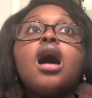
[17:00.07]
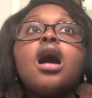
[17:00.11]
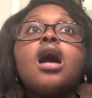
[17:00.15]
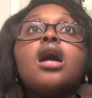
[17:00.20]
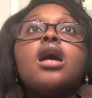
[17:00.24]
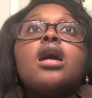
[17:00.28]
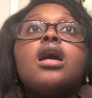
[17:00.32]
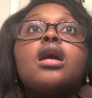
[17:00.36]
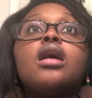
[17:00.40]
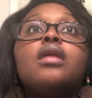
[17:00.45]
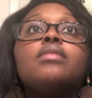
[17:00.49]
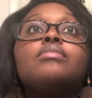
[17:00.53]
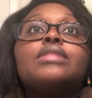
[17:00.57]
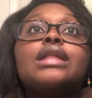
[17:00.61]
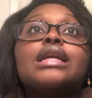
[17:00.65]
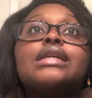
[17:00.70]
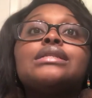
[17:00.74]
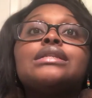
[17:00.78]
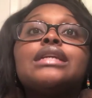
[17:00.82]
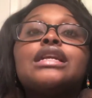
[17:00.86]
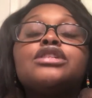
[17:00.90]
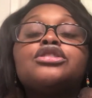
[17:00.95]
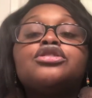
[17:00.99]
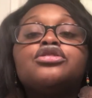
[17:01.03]

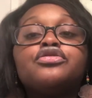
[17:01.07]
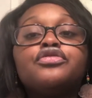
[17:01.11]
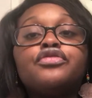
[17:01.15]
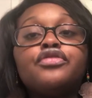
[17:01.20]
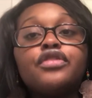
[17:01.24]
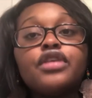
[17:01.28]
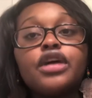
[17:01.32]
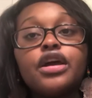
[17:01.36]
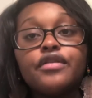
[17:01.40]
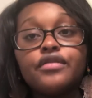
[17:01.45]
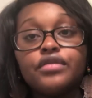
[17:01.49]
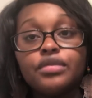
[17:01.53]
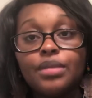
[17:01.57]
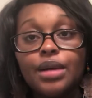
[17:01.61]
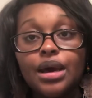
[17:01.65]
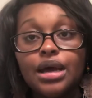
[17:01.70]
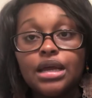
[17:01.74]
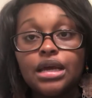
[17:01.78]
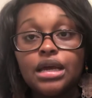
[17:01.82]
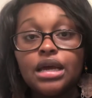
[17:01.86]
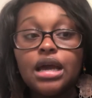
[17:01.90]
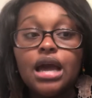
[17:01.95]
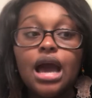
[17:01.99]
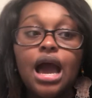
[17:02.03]
That's not true for
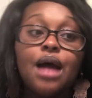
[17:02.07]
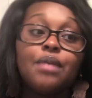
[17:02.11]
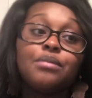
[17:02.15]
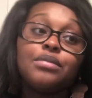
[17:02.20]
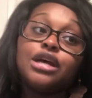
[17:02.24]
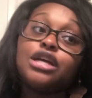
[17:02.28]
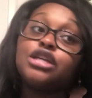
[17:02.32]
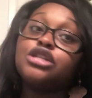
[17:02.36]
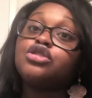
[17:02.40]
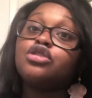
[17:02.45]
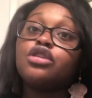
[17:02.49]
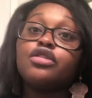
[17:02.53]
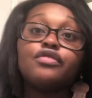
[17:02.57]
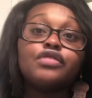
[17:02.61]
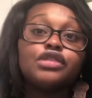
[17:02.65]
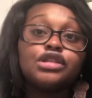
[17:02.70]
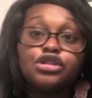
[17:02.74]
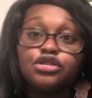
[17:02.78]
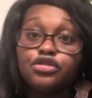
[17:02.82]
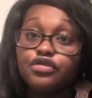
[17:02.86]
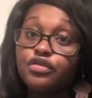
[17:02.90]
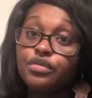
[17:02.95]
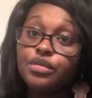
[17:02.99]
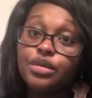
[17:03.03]
everybody. I'm not sure if
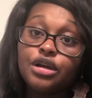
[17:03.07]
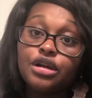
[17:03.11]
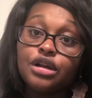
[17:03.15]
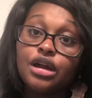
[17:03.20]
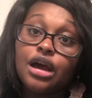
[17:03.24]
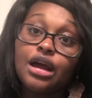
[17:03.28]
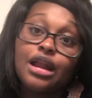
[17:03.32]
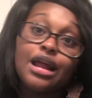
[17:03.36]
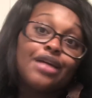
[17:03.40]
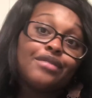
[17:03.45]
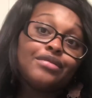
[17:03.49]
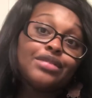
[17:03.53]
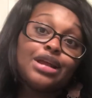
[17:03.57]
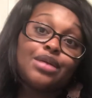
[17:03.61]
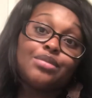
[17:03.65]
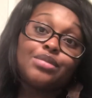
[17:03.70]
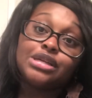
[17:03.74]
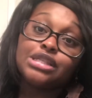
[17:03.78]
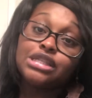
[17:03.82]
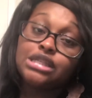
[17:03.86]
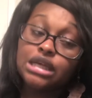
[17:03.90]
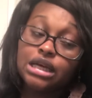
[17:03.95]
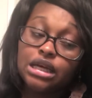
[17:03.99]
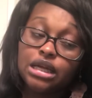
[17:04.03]
it's true for me or not. I haven't had
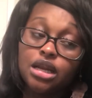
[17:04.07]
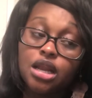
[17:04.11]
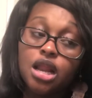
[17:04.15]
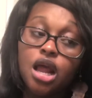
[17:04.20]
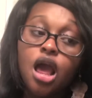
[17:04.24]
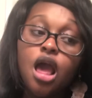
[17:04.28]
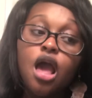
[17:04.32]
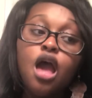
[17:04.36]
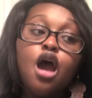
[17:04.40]
my son.